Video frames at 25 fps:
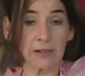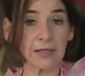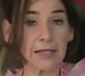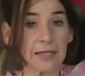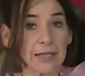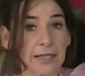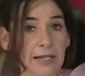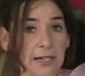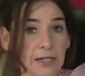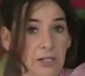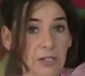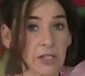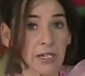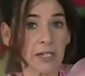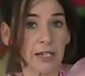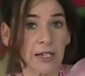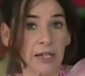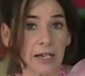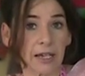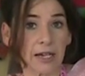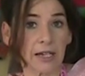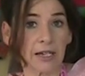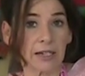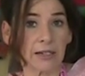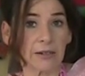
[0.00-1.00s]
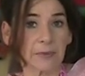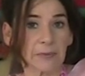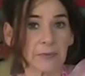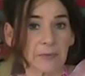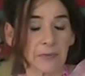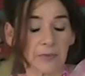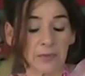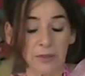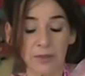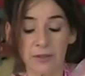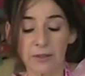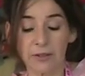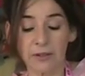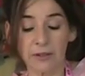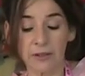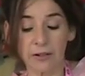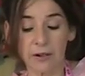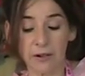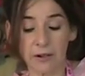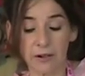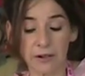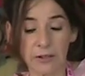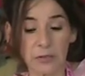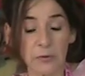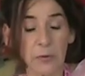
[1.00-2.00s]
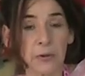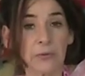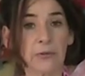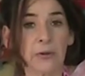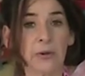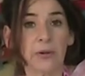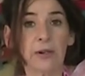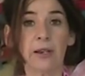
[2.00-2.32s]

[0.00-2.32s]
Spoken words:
stitching it? Because we've got